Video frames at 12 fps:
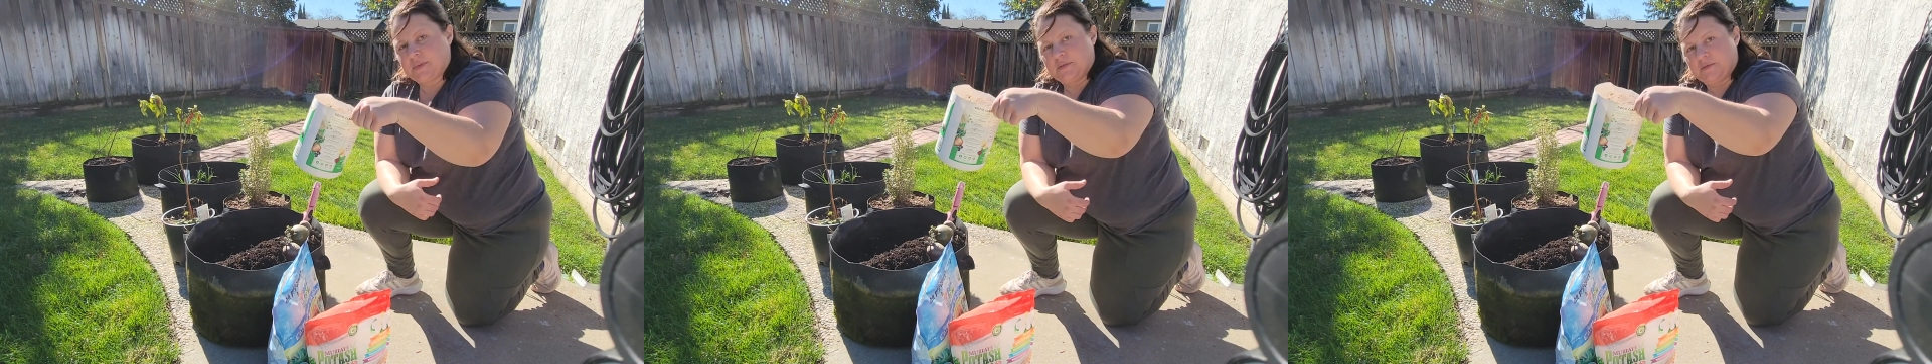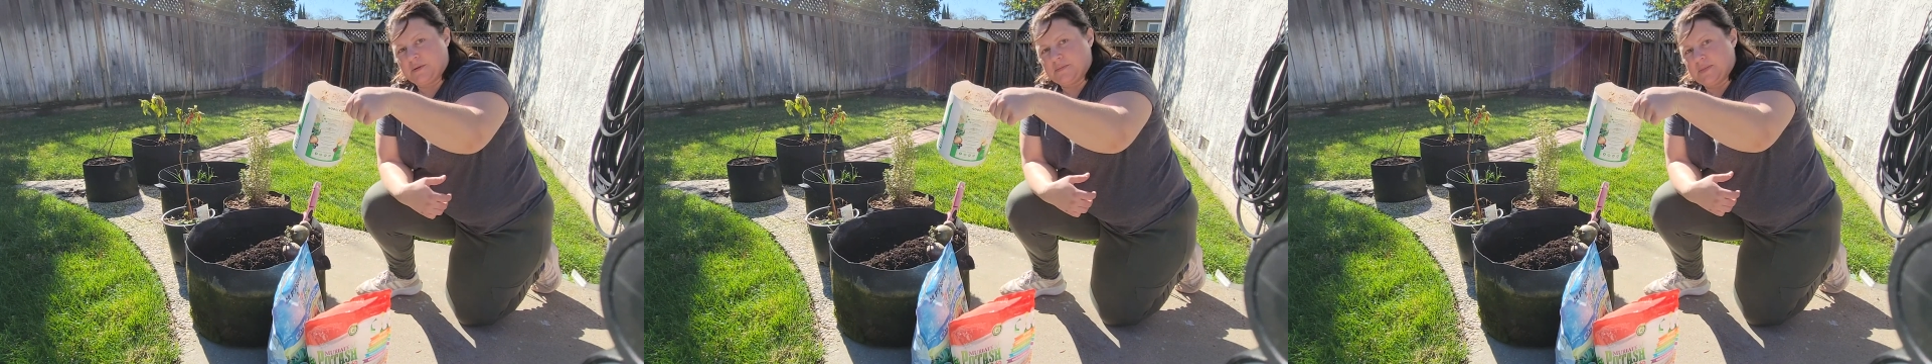
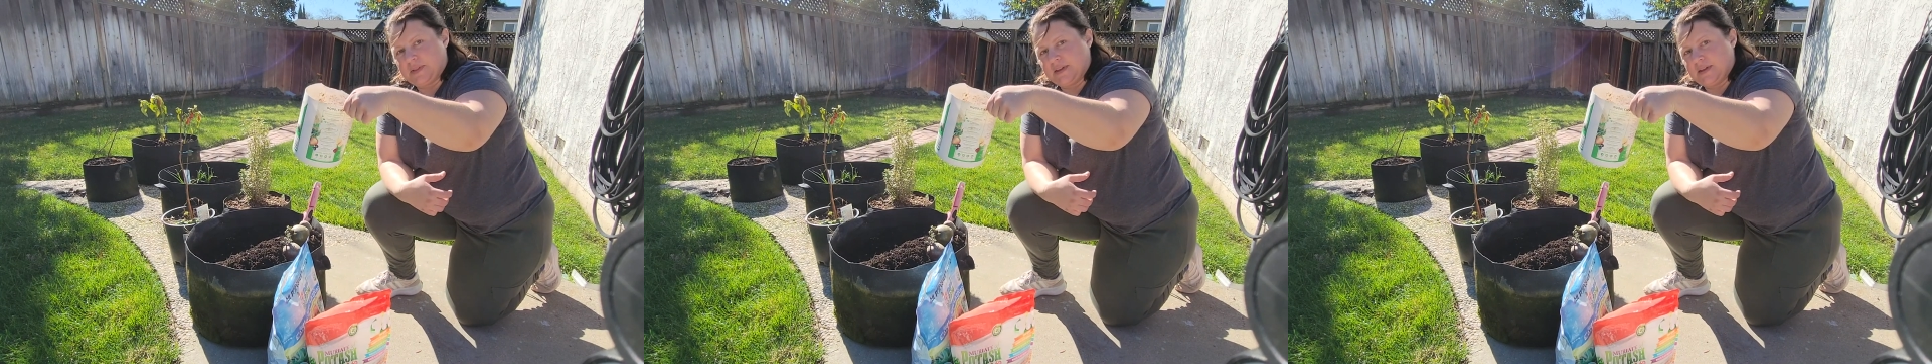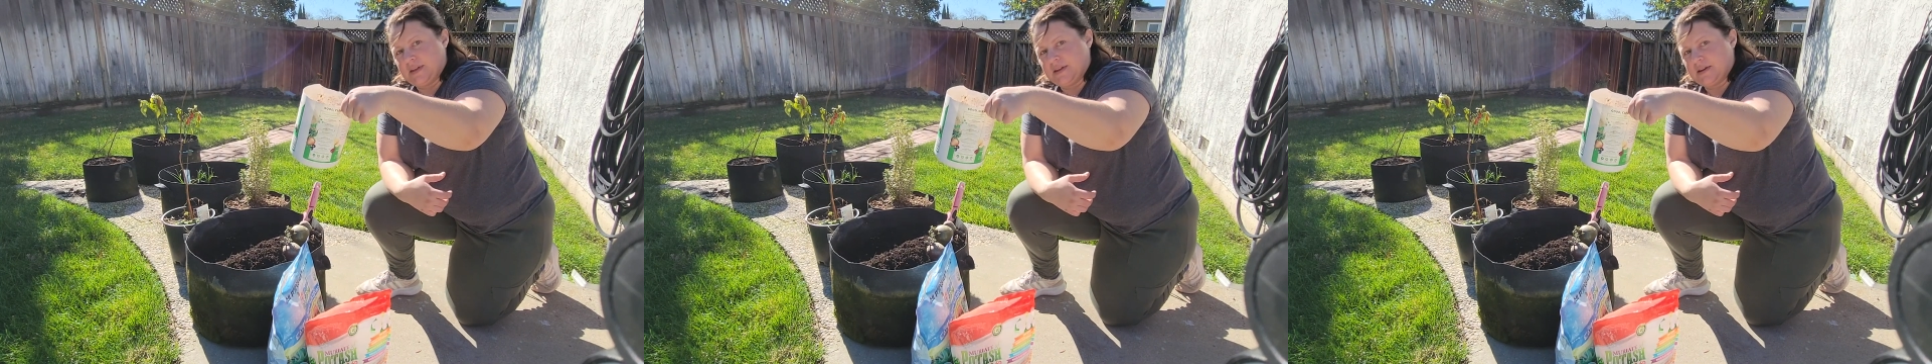from
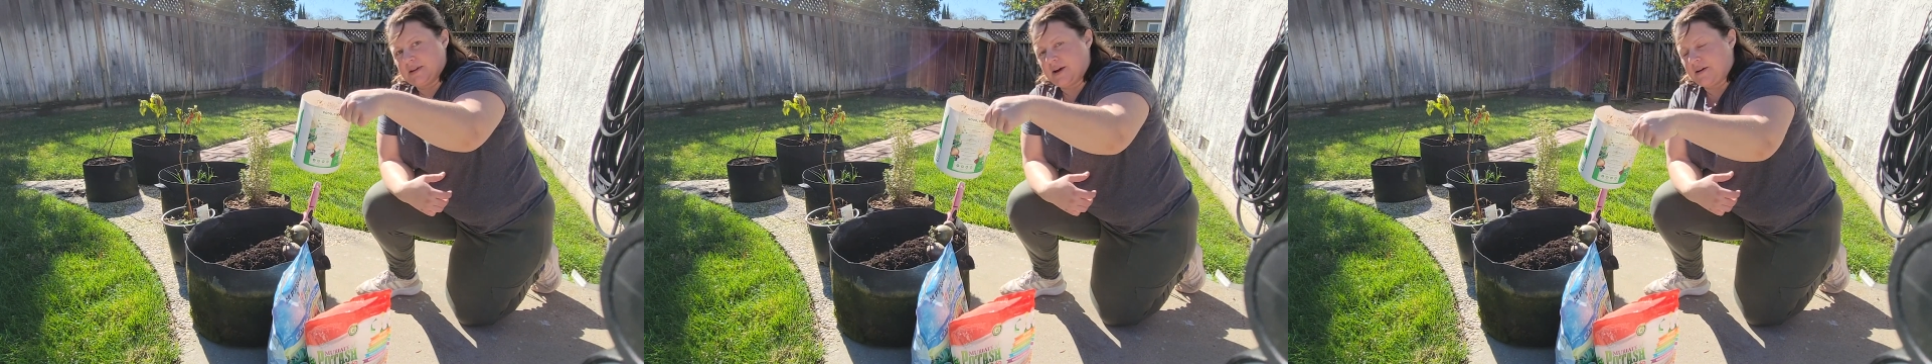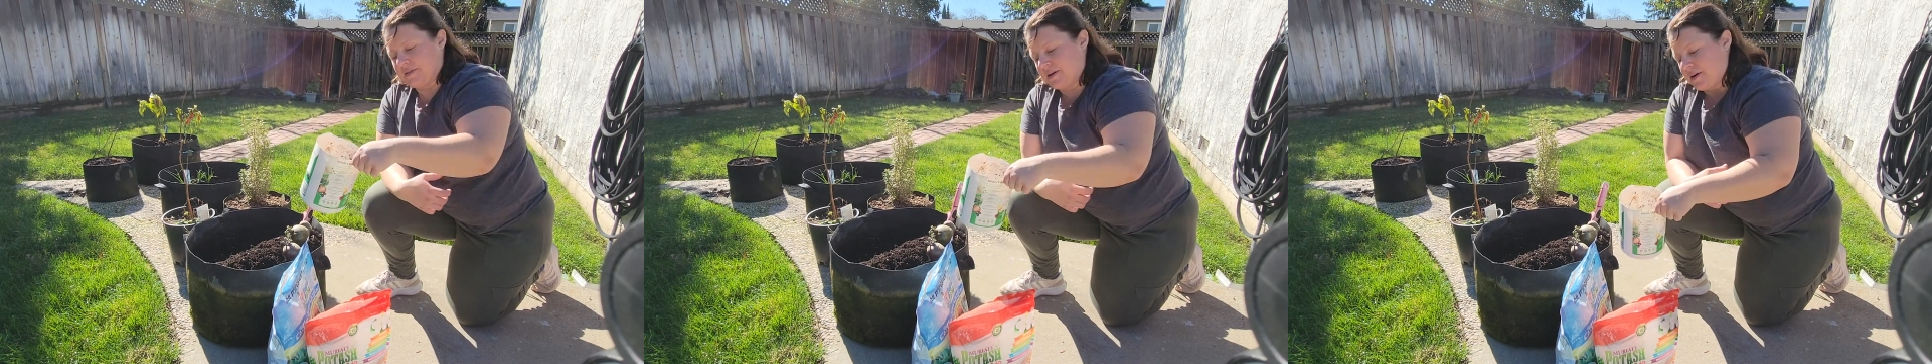the
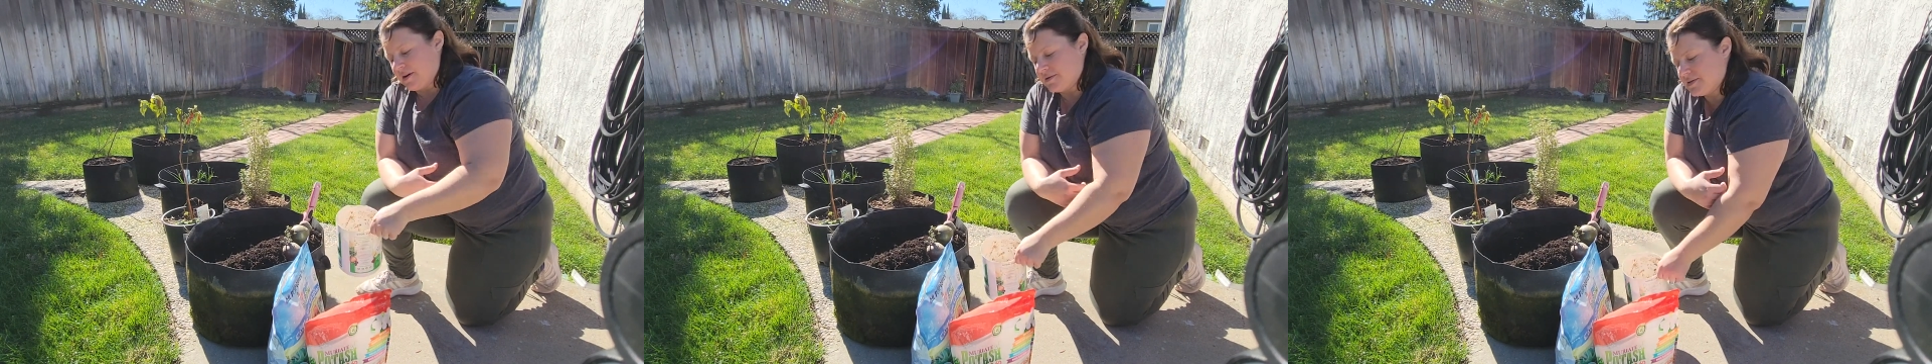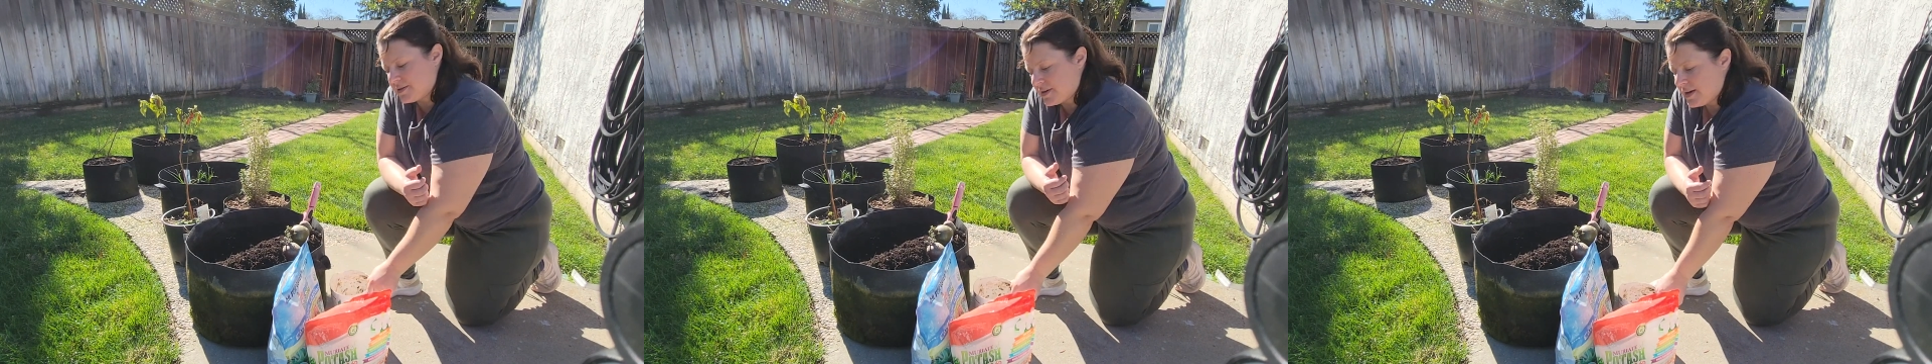coffee
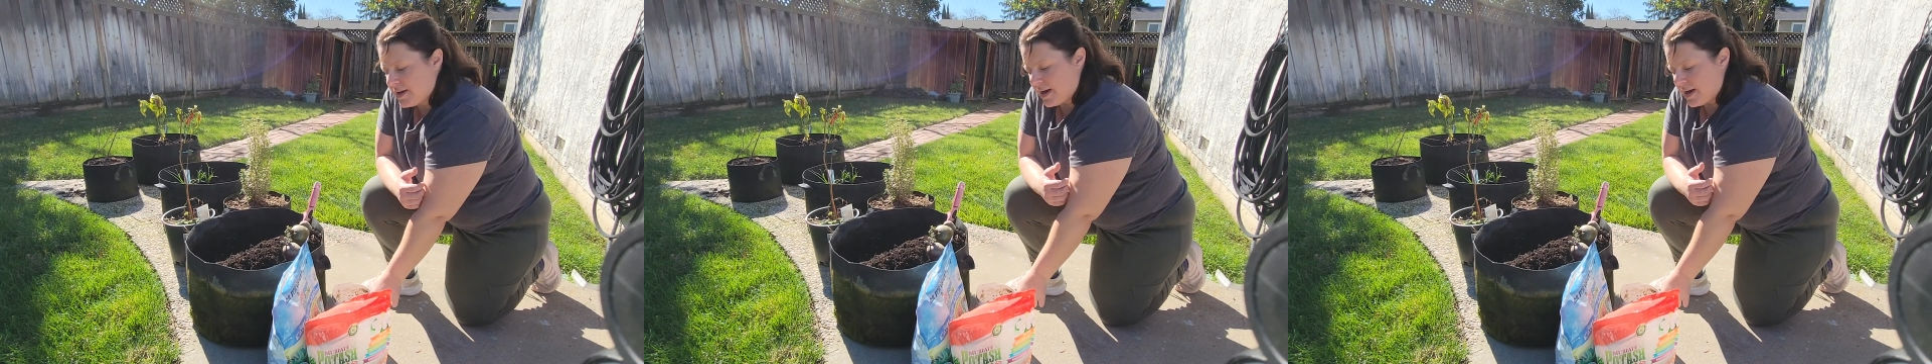grounds